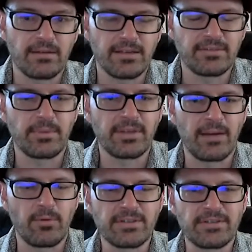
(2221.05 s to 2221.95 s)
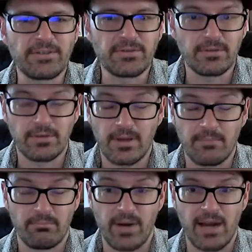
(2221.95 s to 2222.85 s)
is something that I wasn't used to, and
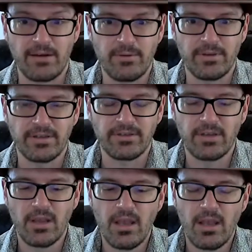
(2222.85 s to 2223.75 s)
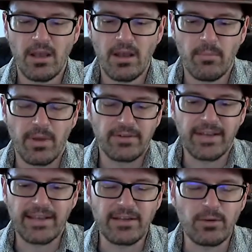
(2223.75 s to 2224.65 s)
I'm brand new at this. But I was
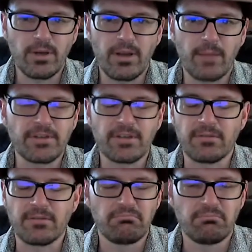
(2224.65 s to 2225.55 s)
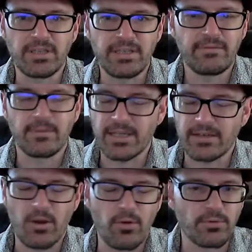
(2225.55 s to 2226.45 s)
like, you know what? I'm just going to believe. I'm going to
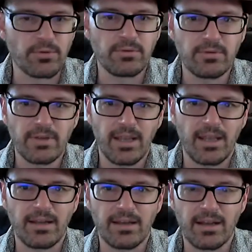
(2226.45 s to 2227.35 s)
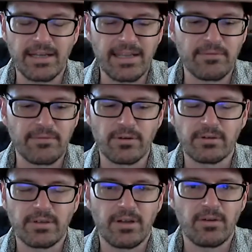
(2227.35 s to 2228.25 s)
go through, and I'm going to give her,
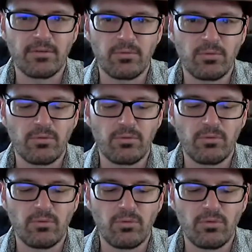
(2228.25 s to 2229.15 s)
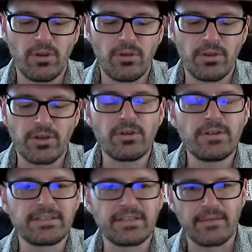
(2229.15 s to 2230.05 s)
the
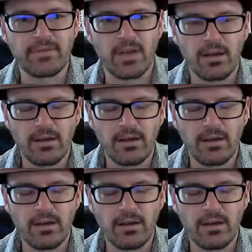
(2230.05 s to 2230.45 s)
goodness that I've got.